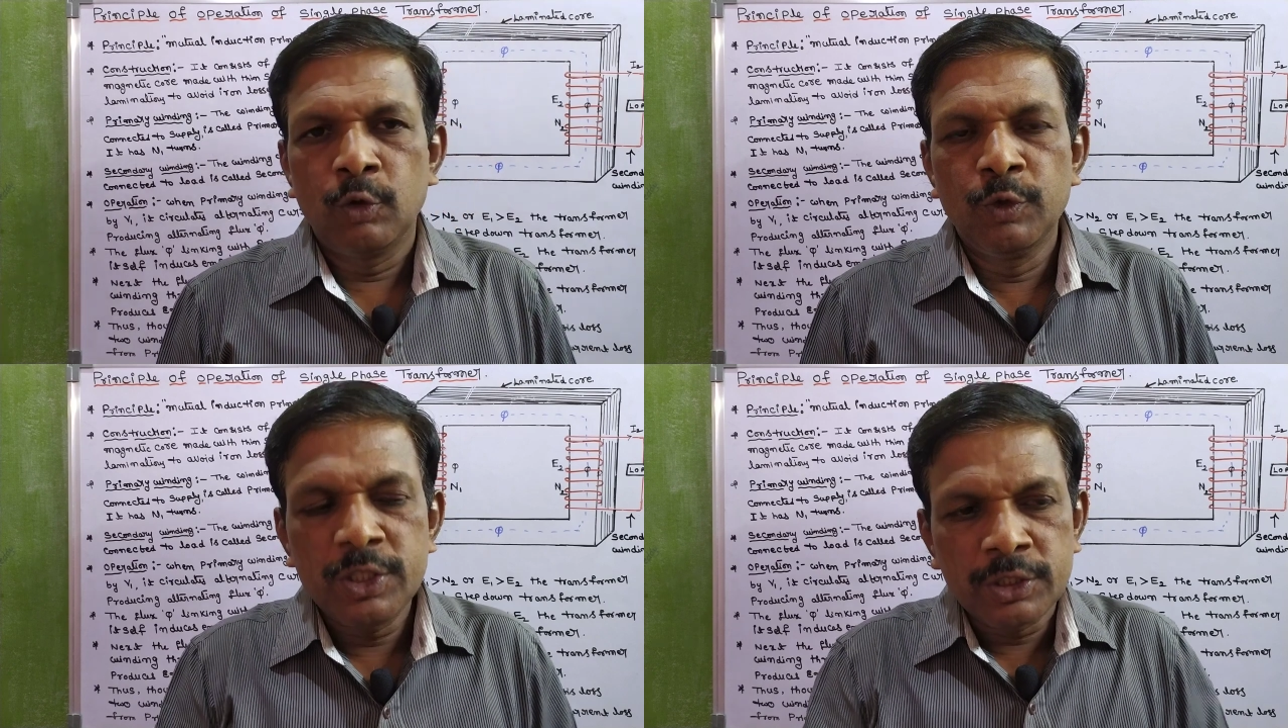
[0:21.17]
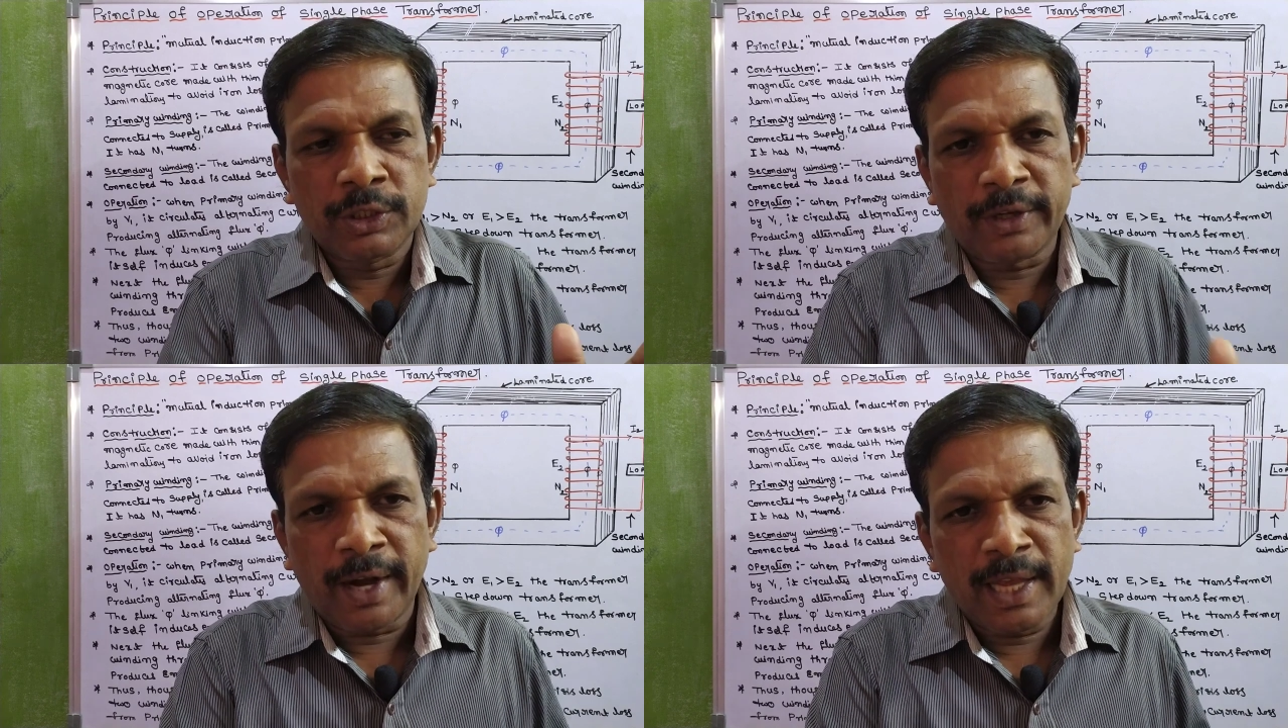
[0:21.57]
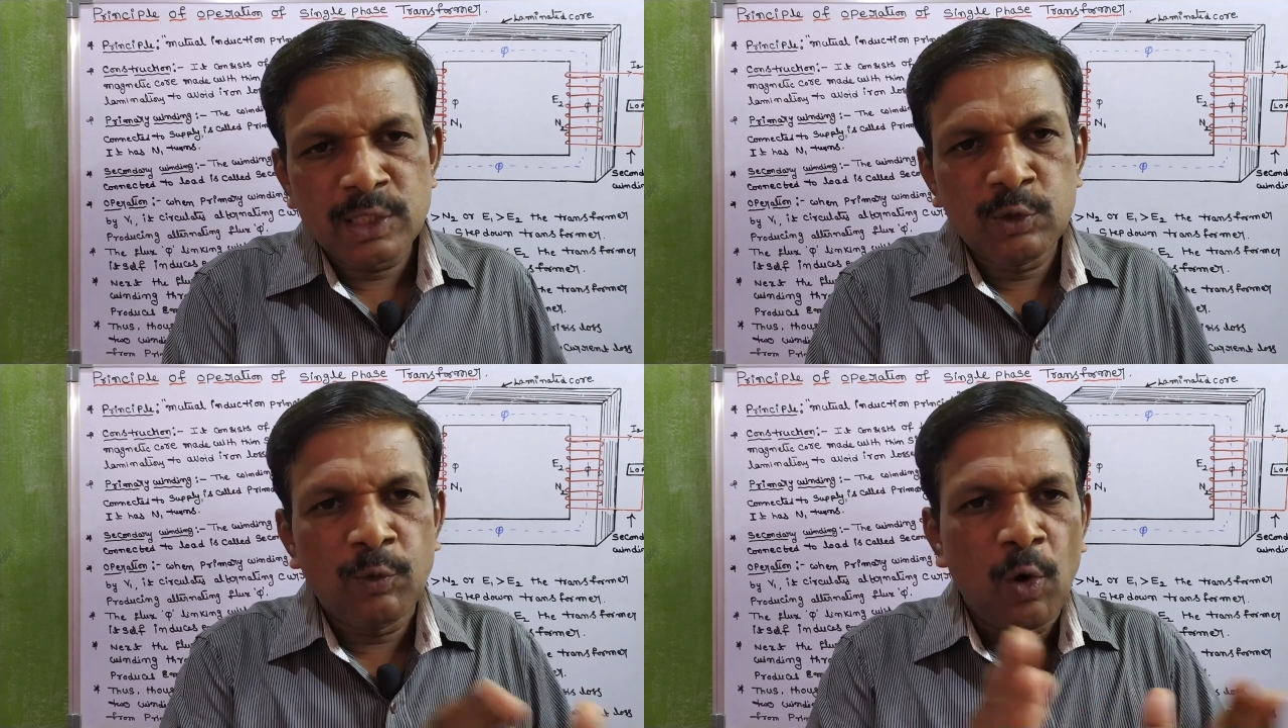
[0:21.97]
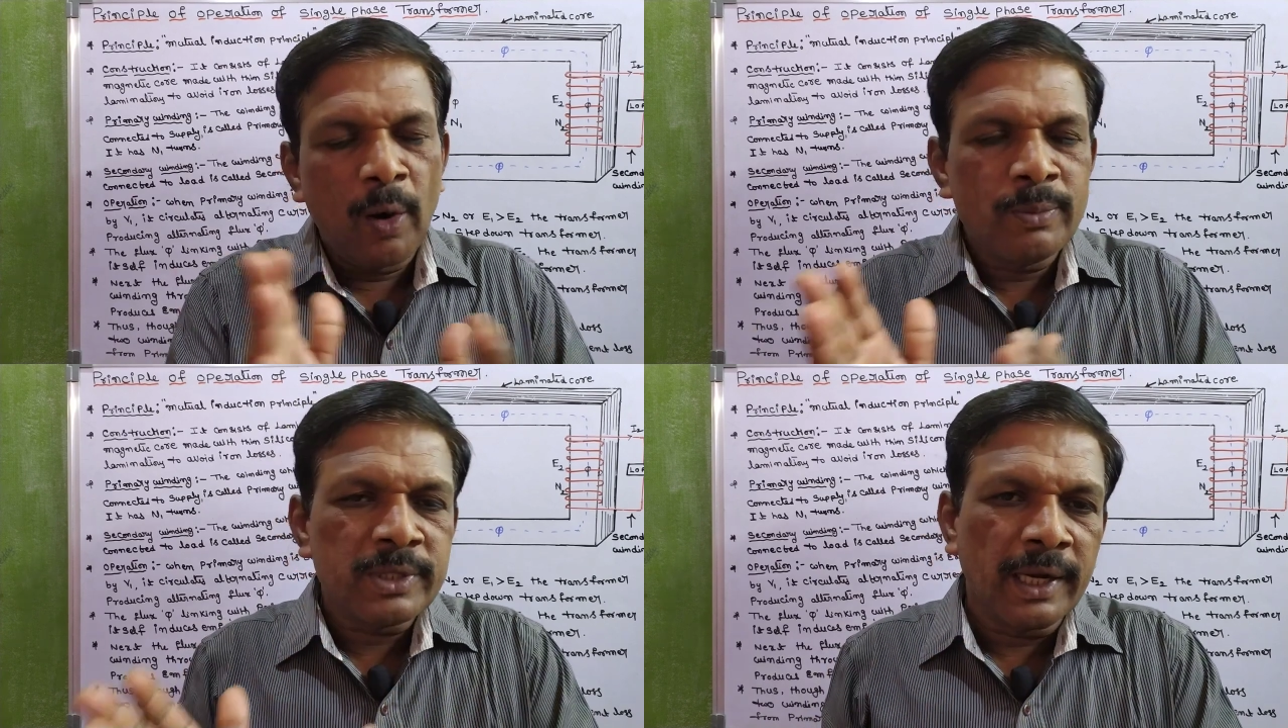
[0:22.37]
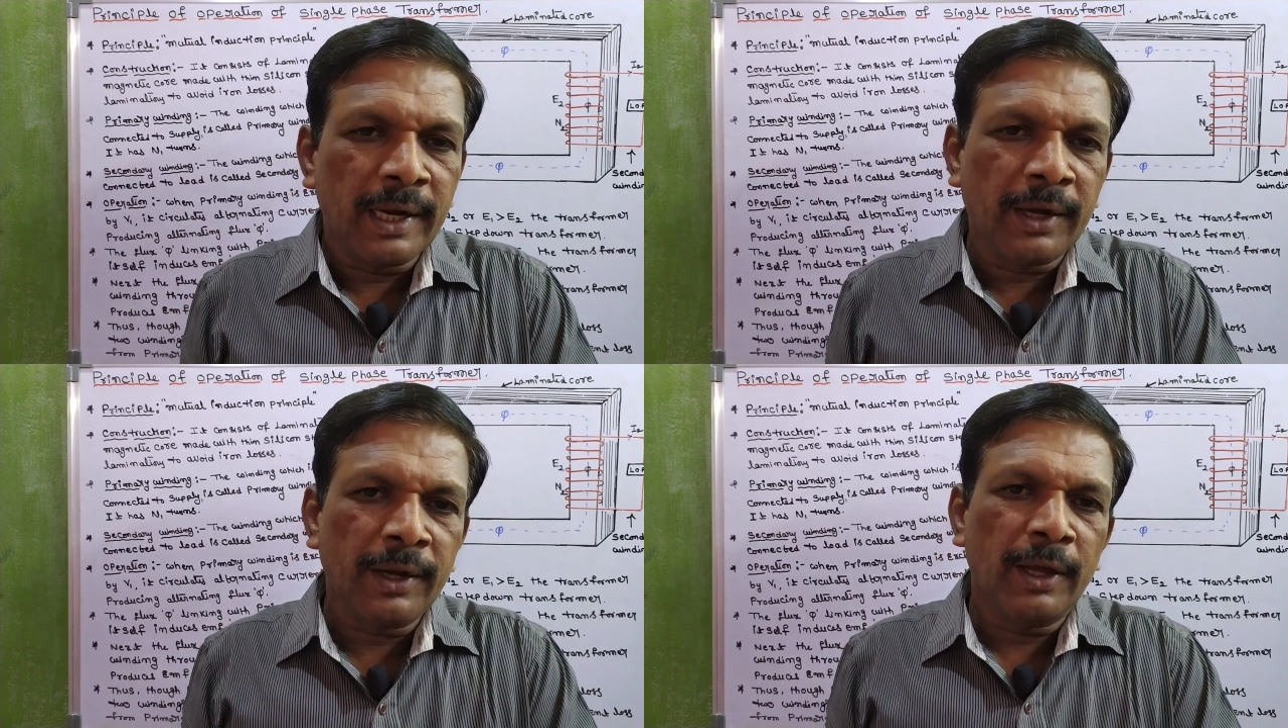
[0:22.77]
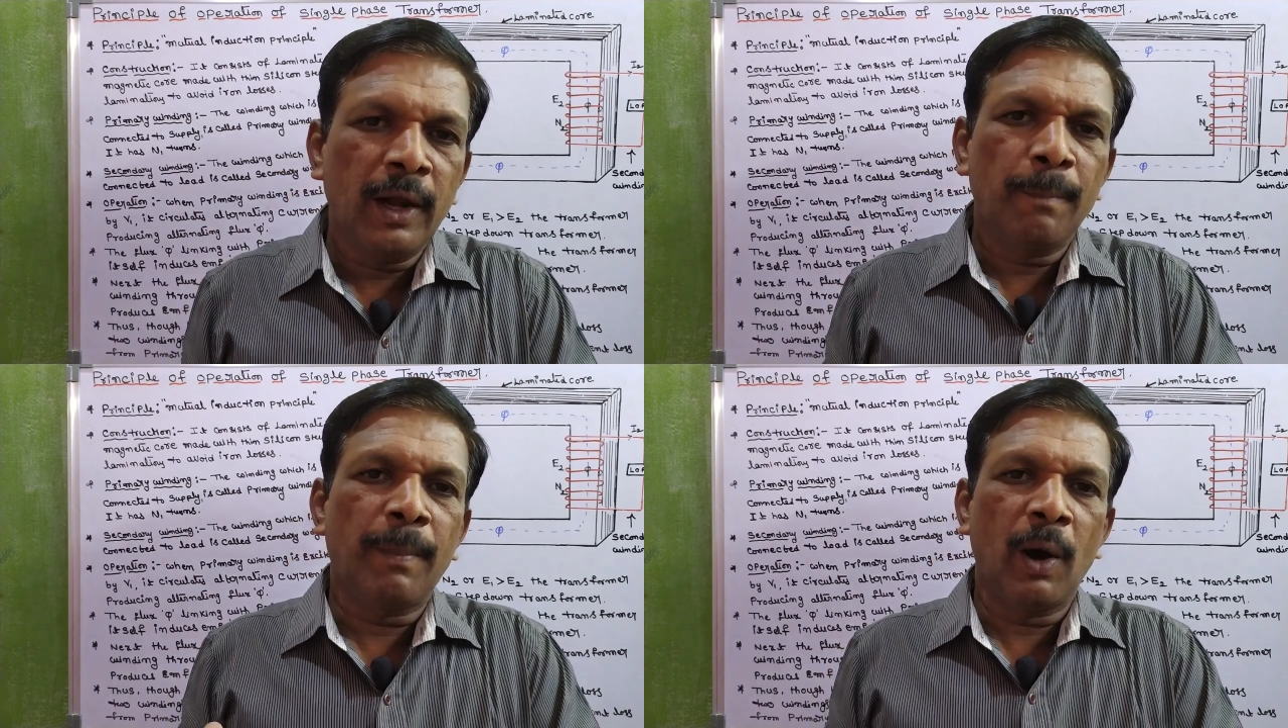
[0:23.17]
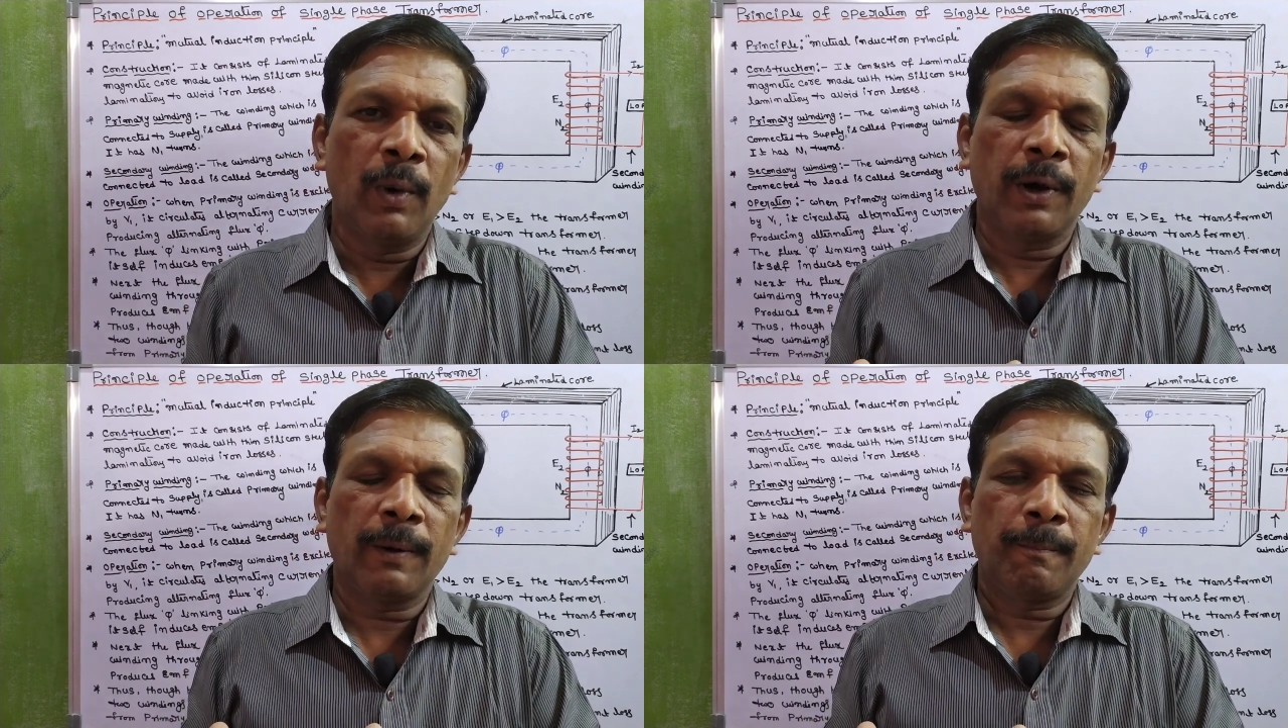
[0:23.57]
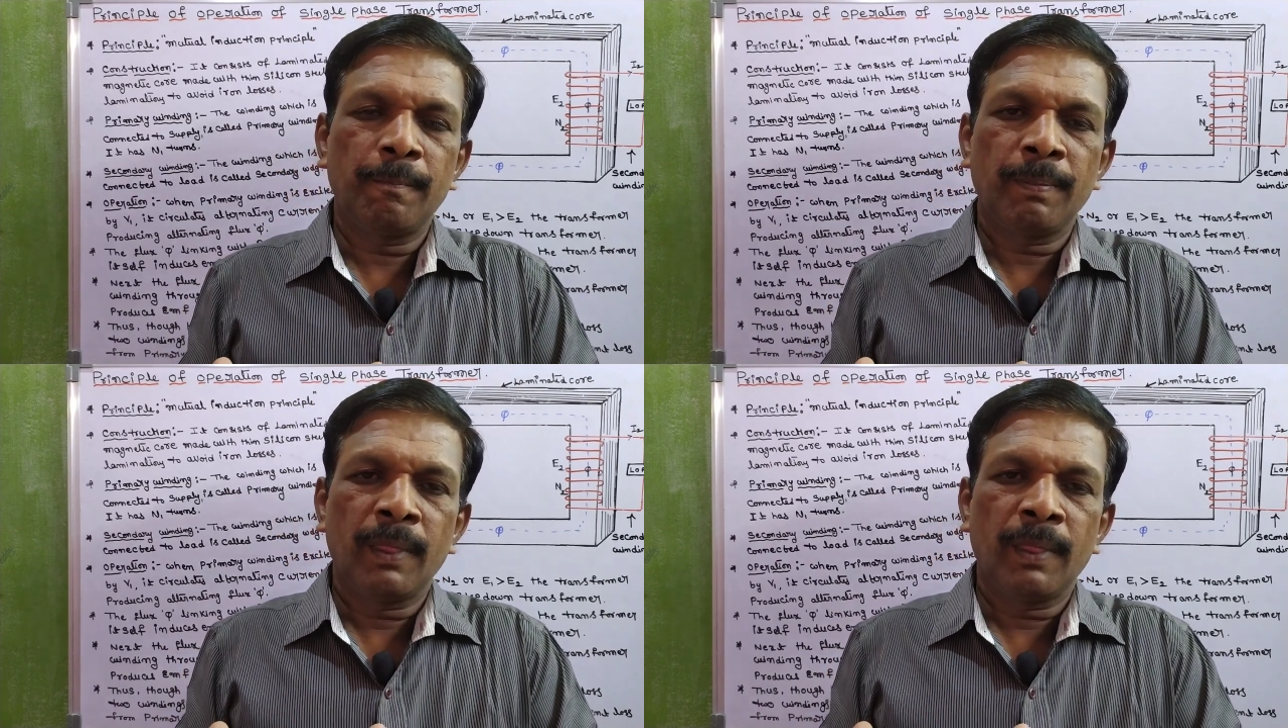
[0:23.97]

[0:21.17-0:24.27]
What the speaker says: which transforms electrical power